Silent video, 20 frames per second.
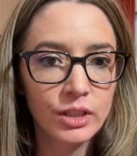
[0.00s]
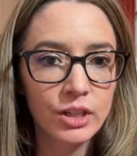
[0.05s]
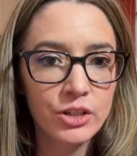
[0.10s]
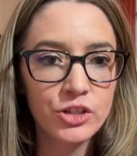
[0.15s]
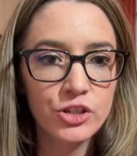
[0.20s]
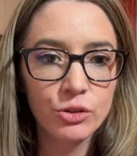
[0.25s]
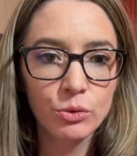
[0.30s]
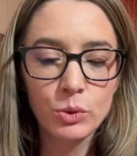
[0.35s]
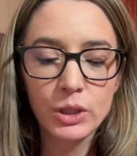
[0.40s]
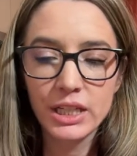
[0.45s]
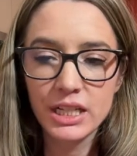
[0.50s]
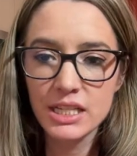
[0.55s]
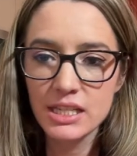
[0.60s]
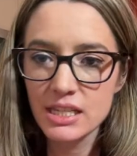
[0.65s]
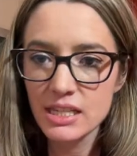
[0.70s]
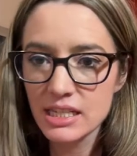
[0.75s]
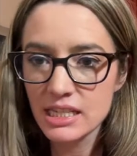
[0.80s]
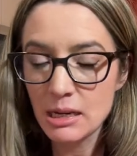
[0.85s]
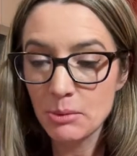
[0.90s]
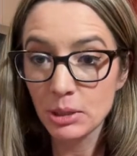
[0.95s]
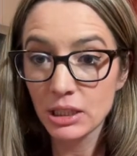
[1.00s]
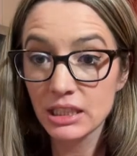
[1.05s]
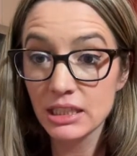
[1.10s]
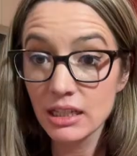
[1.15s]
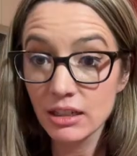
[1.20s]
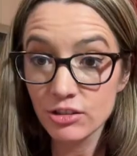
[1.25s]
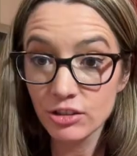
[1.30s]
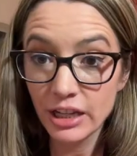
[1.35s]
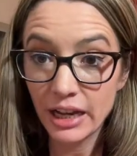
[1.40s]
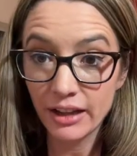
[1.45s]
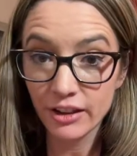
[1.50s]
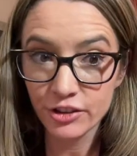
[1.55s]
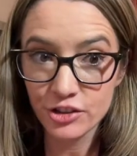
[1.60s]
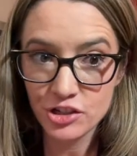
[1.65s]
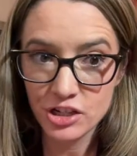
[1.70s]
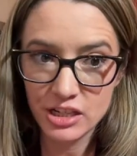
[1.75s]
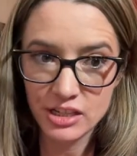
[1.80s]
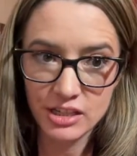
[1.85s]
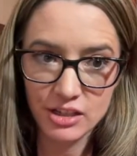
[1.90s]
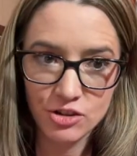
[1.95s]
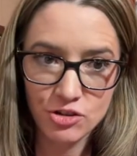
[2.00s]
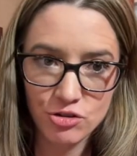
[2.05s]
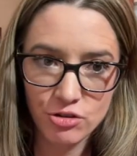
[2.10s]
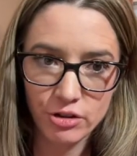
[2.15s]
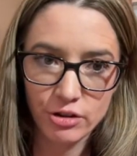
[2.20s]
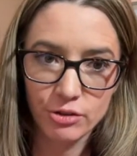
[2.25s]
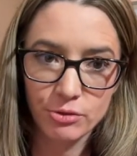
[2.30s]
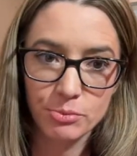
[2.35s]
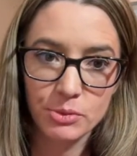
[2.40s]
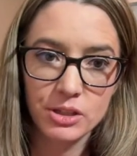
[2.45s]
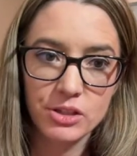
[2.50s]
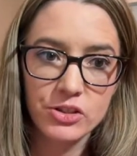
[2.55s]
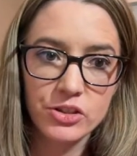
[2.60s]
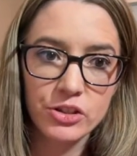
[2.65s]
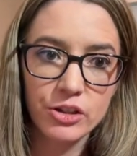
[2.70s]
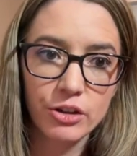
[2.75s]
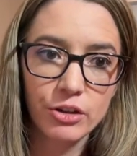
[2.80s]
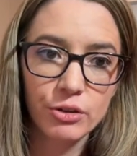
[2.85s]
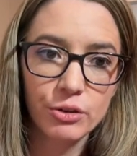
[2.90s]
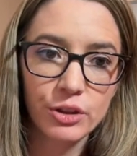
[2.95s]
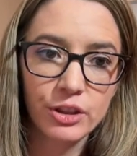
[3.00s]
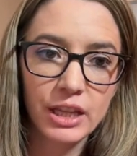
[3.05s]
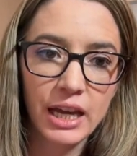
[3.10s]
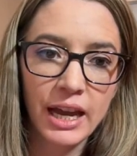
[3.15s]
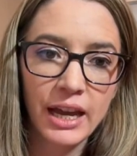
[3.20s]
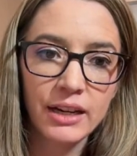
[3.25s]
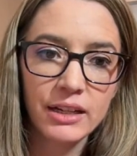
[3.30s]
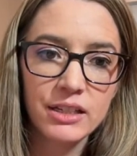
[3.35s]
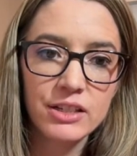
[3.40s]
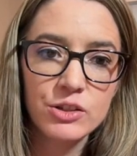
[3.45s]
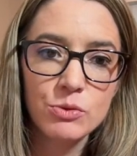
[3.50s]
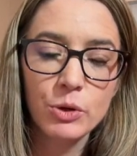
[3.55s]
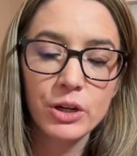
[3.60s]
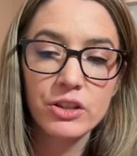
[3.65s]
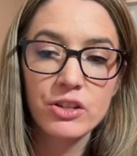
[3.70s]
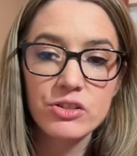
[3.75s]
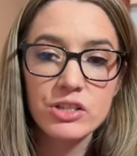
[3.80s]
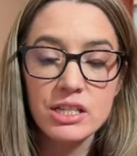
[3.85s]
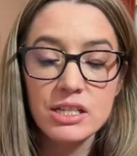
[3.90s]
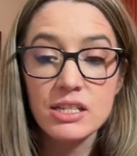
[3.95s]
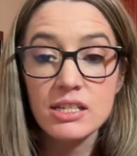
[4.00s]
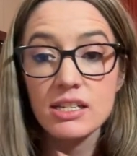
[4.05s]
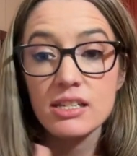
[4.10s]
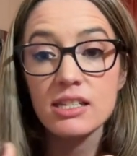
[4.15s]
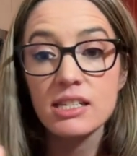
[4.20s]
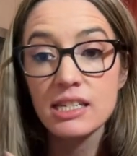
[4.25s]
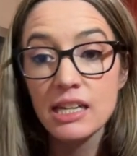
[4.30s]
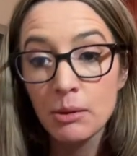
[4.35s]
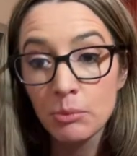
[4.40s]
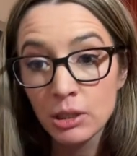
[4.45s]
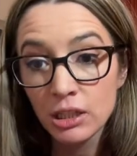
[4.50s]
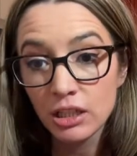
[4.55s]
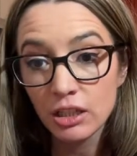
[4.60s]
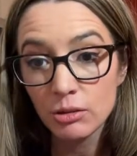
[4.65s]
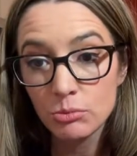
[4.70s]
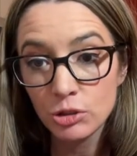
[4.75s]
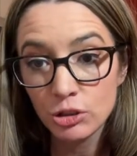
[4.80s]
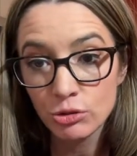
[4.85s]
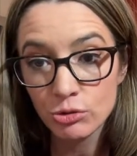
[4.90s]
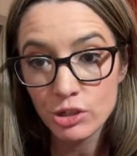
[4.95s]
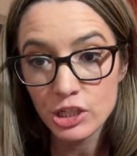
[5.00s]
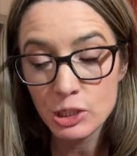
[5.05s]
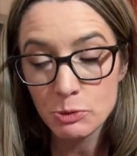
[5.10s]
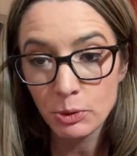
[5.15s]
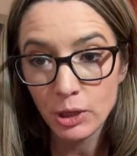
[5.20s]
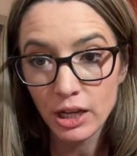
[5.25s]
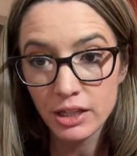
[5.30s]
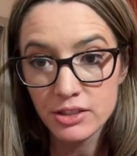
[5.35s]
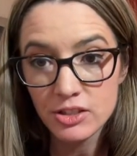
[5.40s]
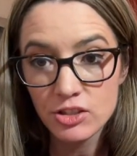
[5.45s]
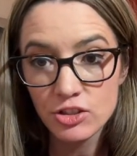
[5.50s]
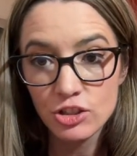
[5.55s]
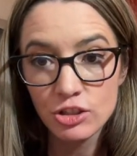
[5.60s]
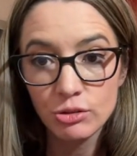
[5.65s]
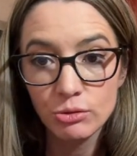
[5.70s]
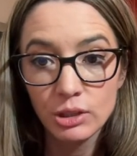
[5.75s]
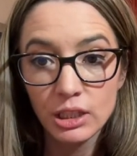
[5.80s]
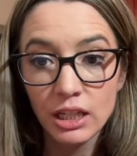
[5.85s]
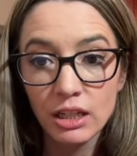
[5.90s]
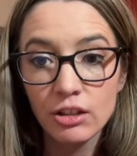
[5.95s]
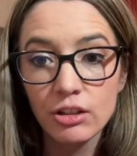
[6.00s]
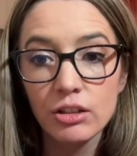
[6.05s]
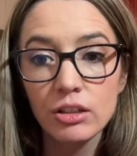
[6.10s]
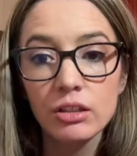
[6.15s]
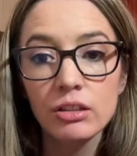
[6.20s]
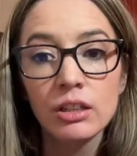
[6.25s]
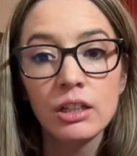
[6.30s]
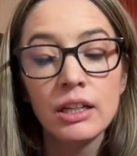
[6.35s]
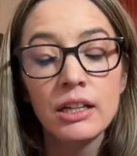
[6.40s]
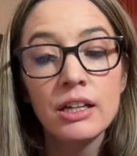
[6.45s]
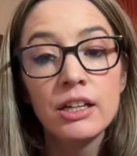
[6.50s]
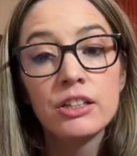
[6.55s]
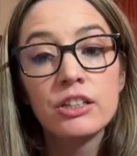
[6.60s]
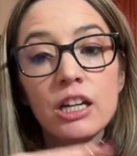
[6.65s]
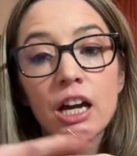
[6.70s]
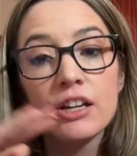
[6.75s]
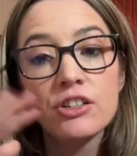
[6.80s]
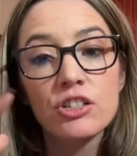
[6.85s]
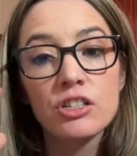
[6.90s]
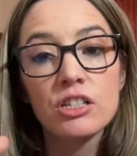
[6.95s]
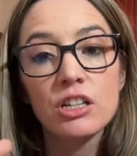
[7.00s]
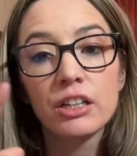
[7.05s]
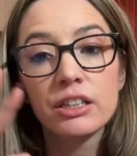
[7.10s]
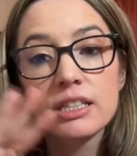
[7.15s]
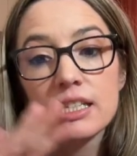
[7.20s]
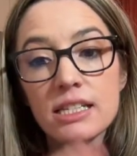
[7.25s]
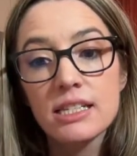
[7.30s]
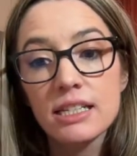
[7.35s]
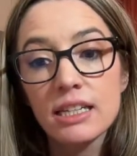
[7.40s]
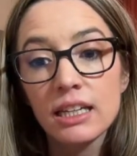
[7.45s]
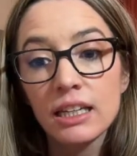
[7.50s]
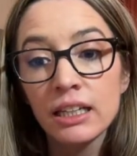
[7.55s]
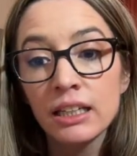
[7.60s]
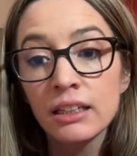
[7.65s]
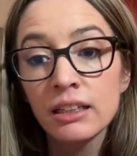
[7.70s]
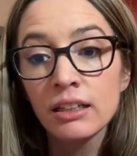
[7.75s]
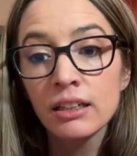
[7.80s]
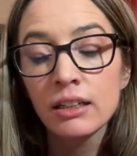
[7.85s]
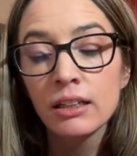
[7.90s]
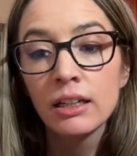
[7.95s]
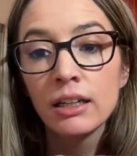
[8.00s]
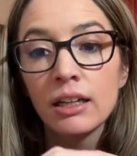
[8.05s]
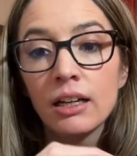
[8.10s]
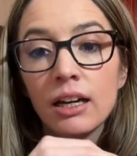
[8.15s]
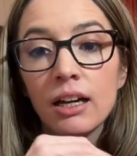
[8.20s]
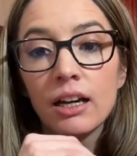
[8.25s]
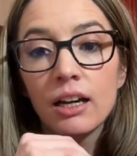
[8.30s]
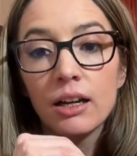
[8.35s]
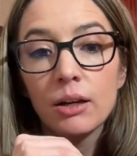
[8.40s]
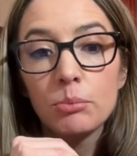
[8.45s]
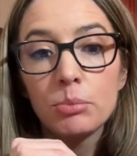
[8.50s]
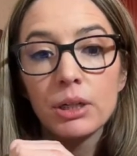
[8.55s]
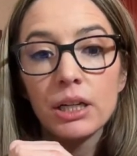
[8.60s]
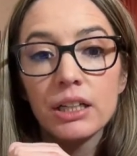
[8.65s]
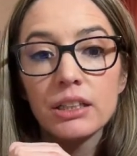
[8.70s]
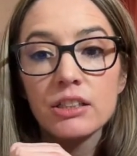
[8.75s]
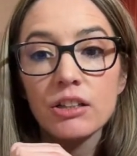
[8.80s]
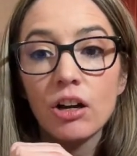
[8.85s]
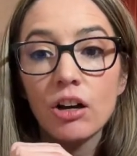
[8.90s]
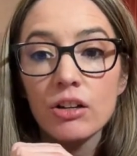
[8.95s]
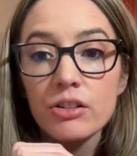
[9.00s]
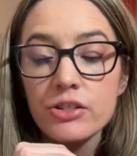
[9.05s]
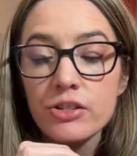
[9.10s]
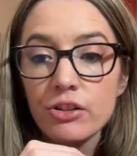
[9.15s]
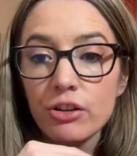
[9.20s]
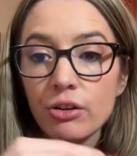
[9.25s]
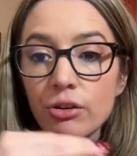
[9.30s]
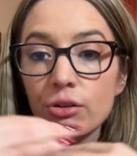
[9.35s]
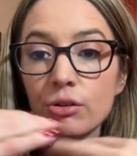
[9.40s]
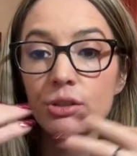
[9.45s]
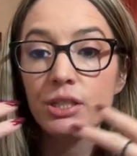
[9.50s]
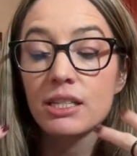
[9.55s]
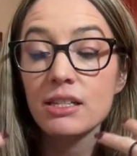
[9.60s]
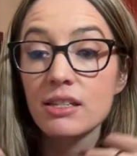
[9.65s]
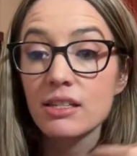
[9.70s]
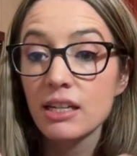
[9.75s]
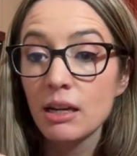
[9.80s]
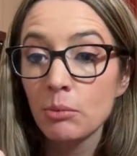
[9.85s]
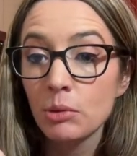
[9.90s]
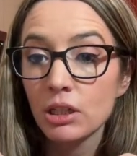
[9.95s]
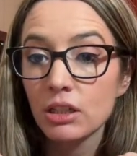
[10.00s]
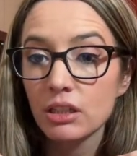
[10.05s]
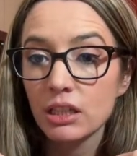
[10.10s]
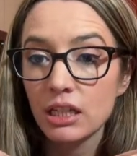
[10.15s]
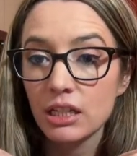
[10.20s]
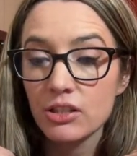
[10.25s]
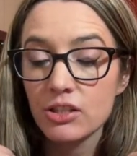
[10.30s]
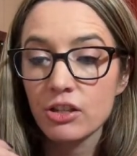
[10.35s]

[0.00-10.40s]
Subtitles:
So what is systemic nickel allergy syndrome? So that is where there's a systemic immune response to nickel, not just on the skin, but also systemically.